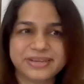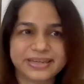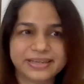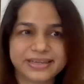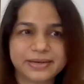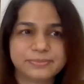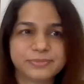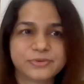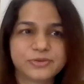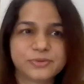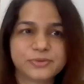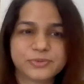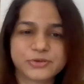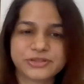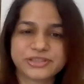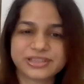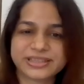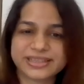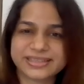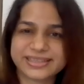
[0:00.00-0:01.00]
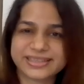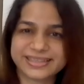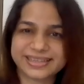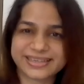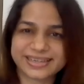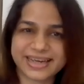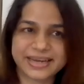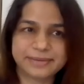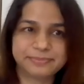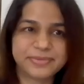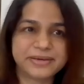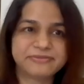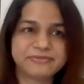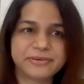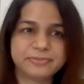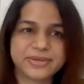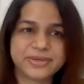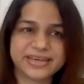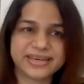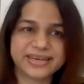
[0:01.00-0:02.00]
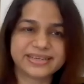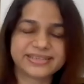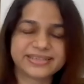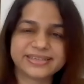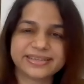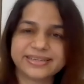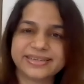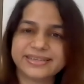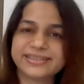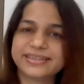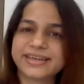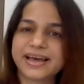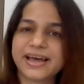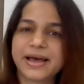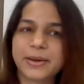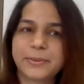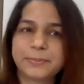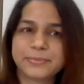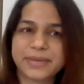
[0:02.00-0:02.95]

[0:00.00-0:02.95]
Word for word: Welcome to ProGenesis Academy webinar series.